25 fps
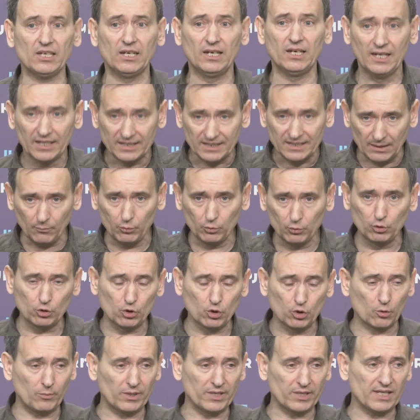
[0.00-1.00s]
of
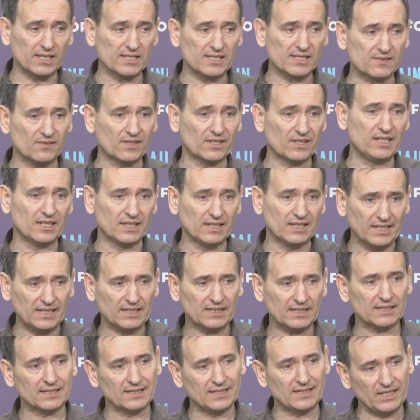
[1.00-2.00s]
the Ukrainian
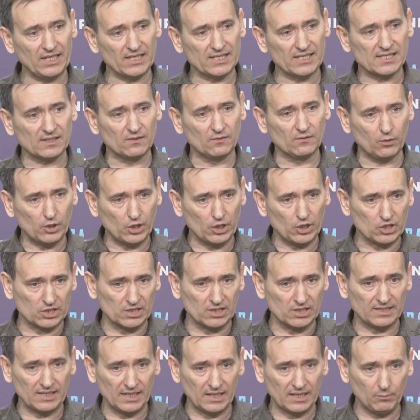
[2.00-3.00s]
army for the time being.
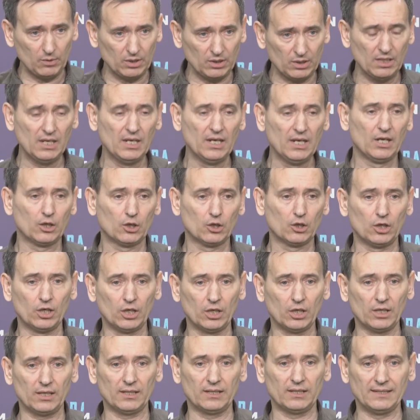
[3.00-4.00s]

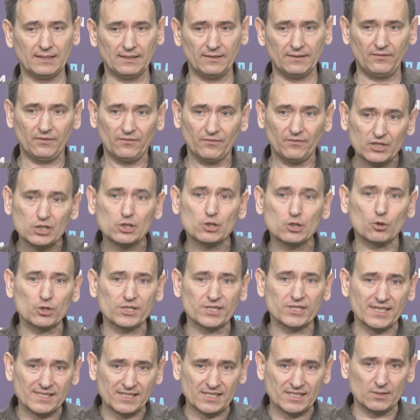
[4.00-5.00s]
They will have
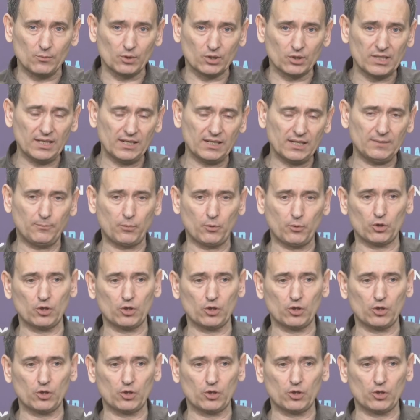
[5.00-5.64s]
two